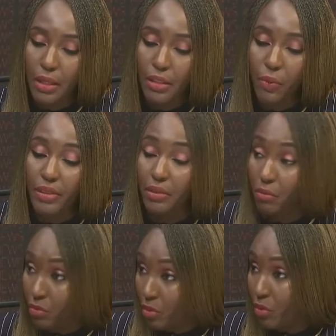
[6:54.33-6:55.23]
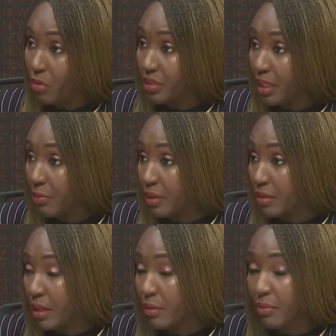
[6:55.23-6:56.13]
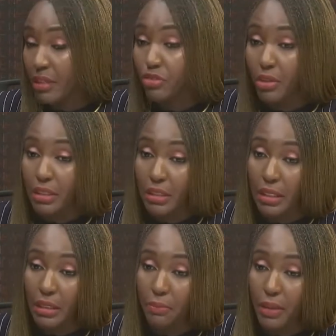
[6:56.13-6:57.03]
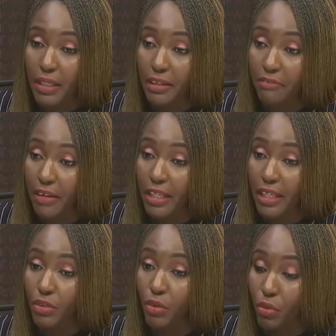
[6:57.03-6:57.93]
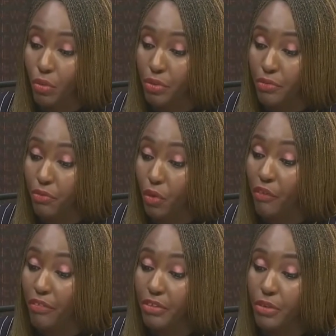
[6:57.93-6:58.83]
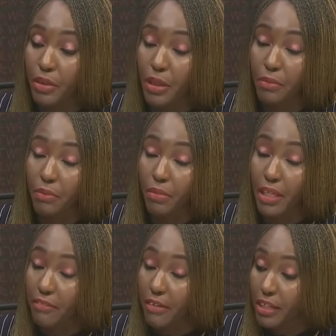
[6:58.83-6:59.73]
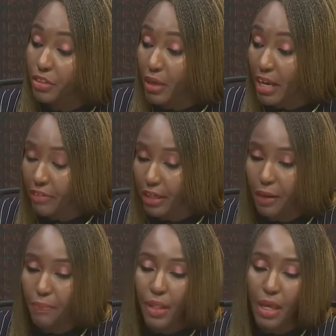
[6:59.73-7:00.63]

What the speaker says: there was a gross interest in blended finance or flow of interest in blended finance to Africa.